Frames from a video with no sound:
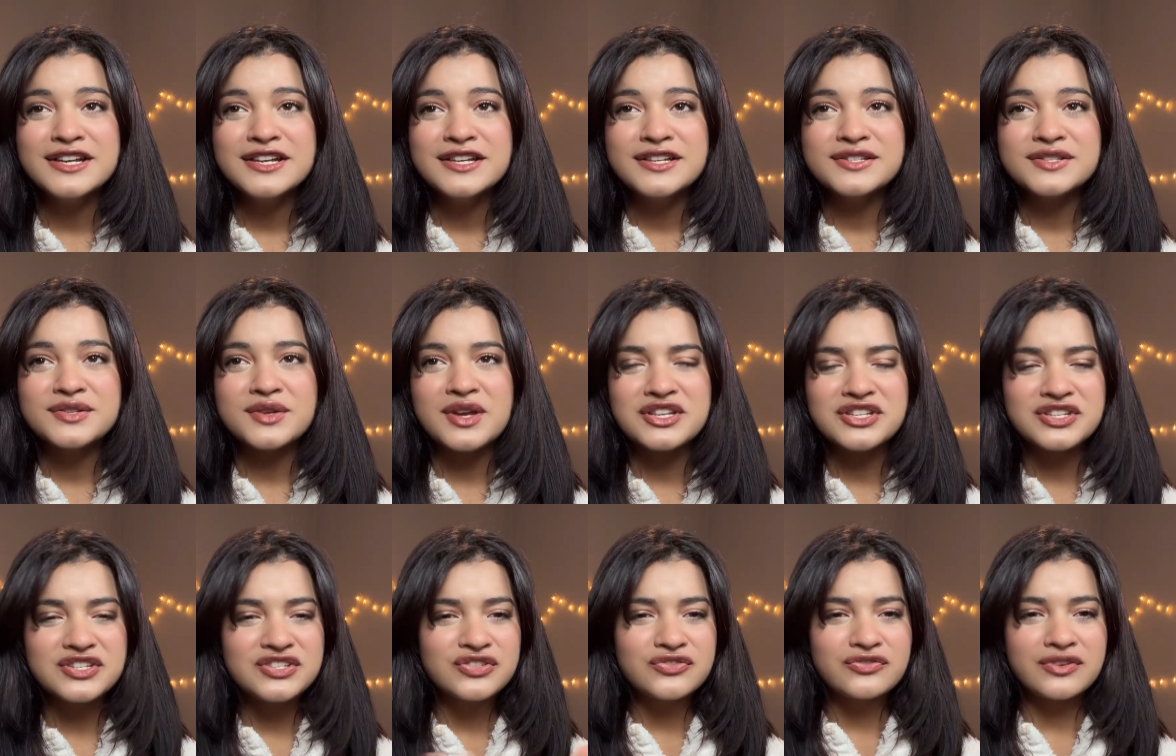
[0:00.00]
So I
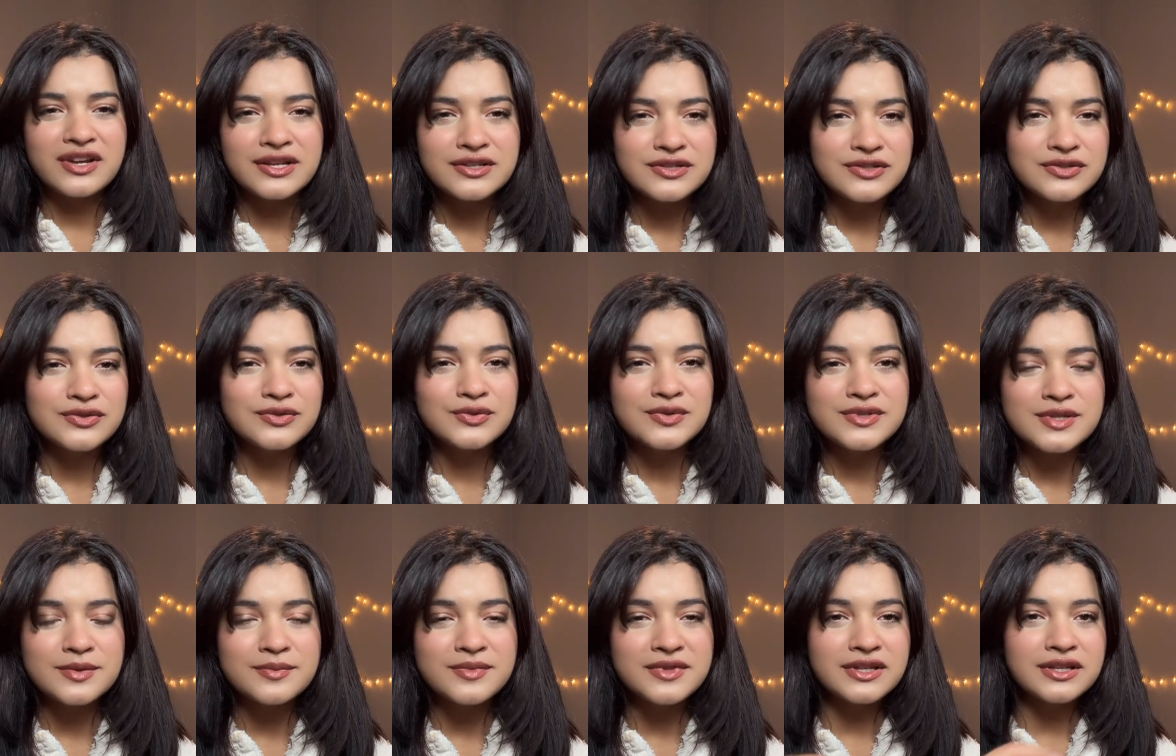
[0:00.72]
just try to do
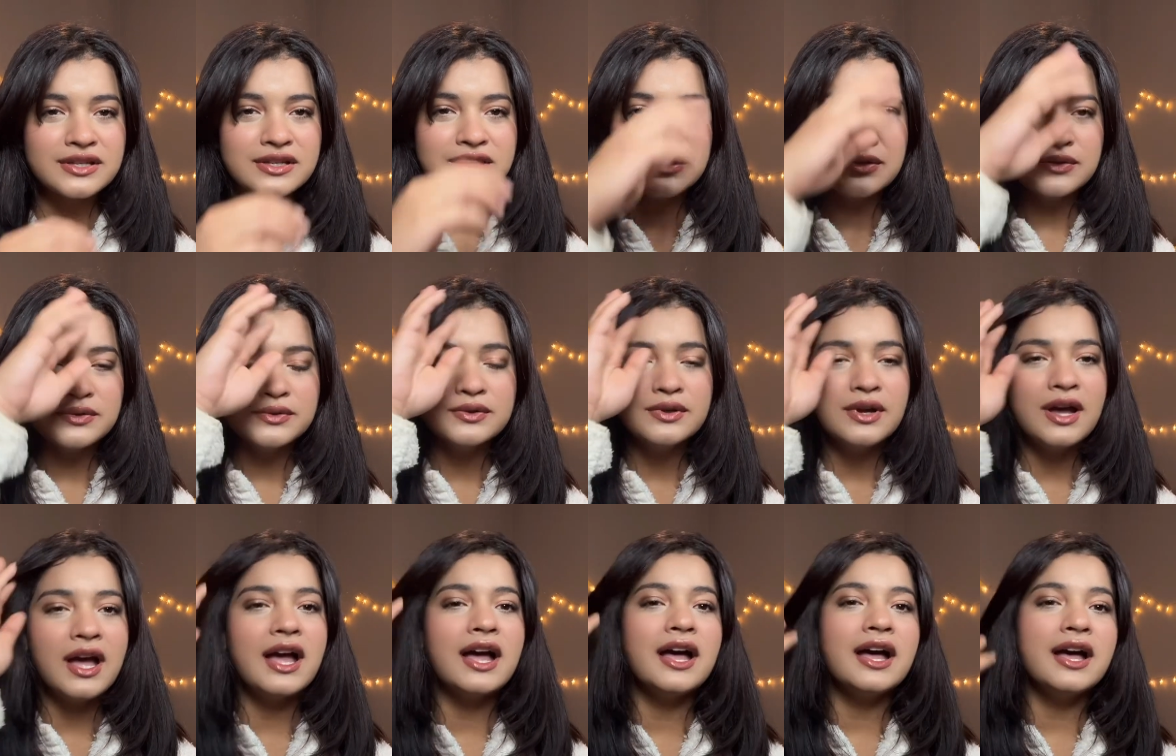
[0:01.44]
something
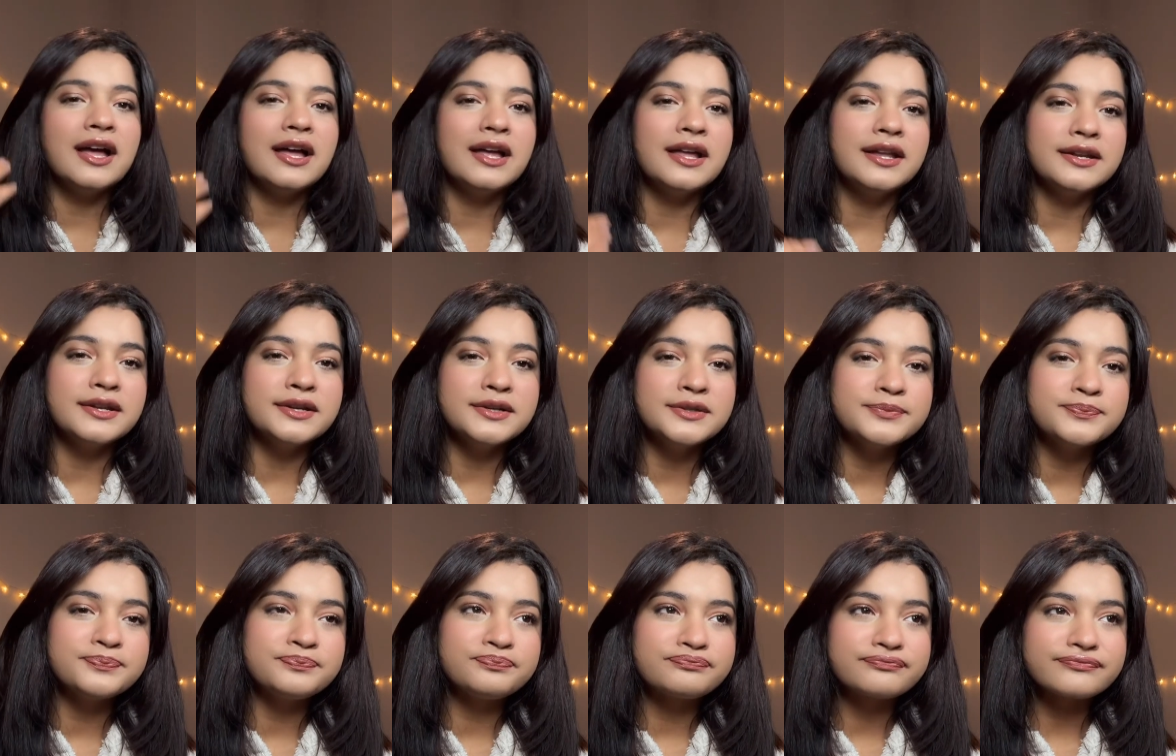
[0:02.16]
new, and
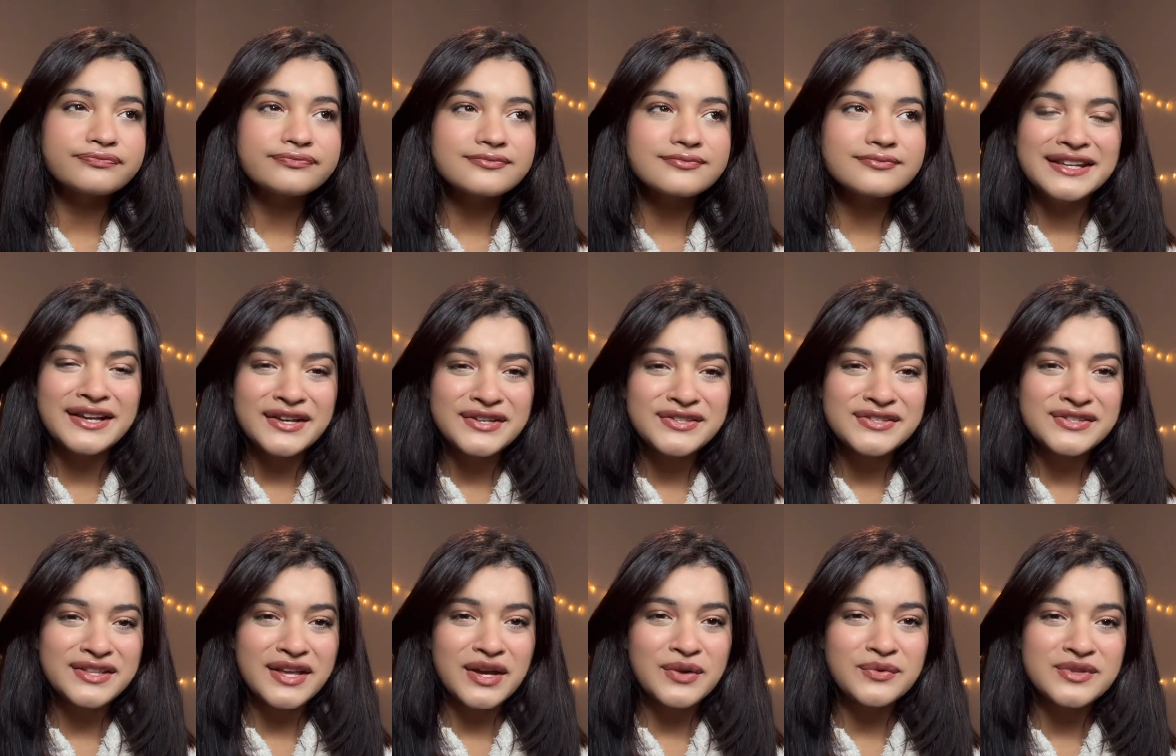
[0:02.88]
yeah,
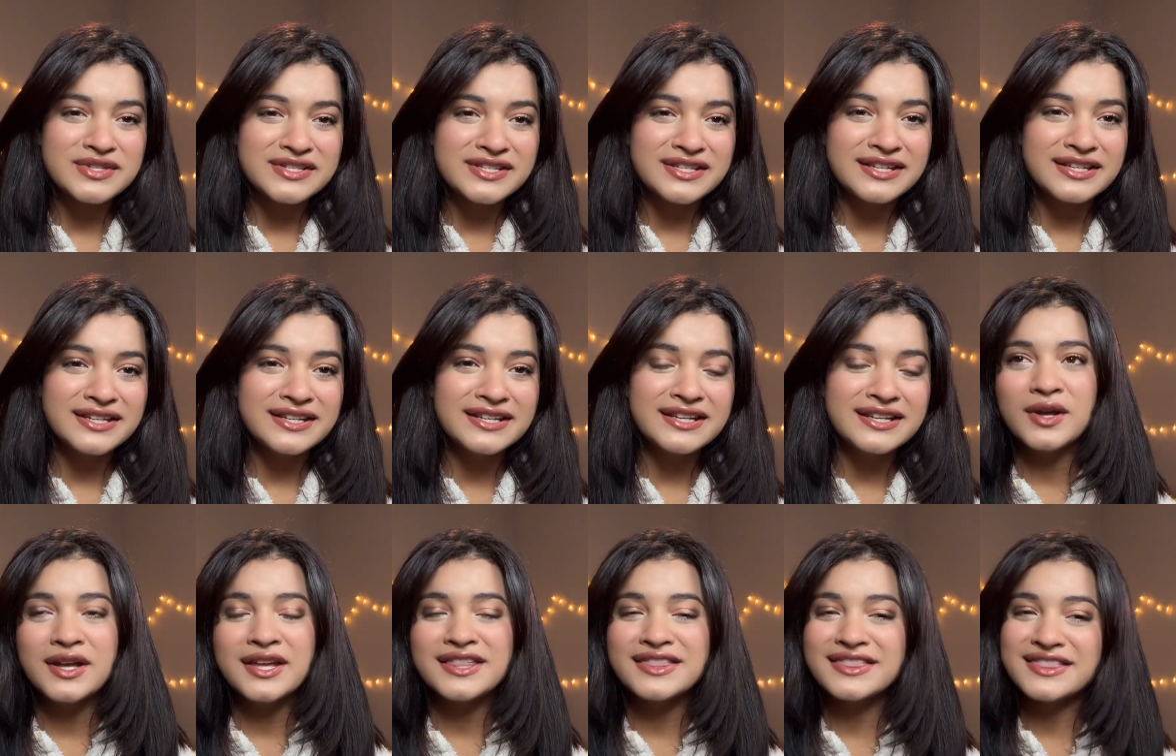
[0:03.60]
so that was it.
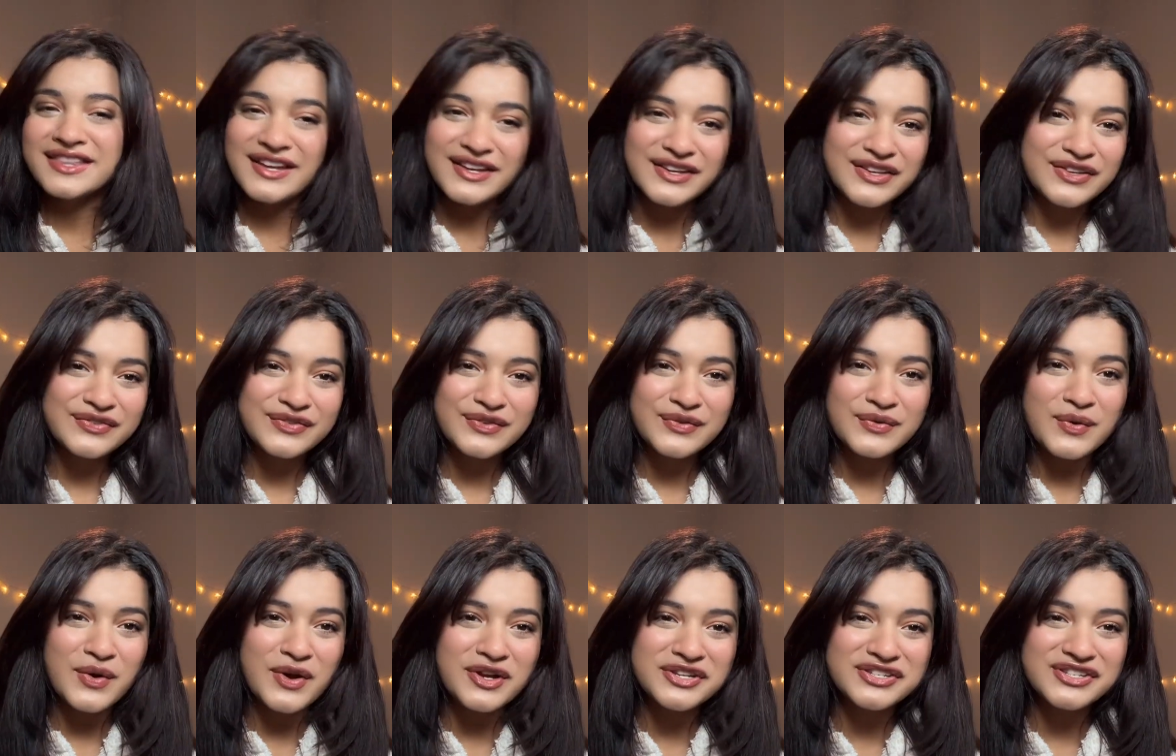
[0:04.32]
Thank you for
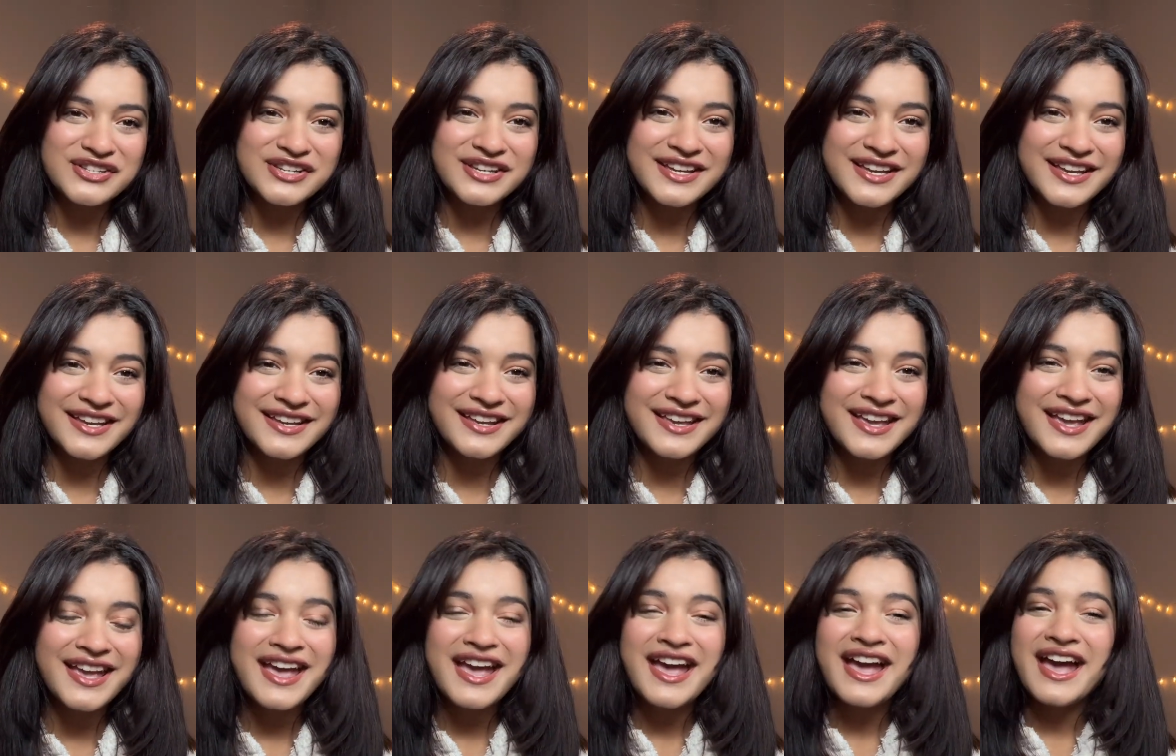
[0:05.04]
watching,
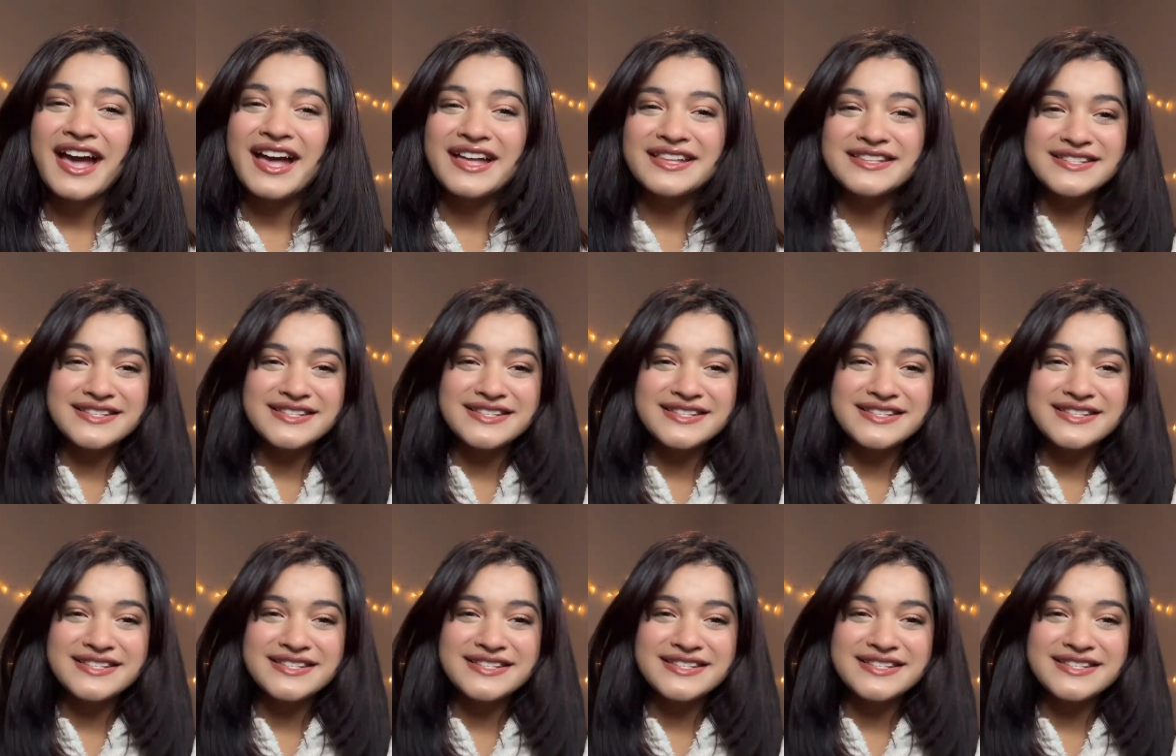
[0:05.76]
and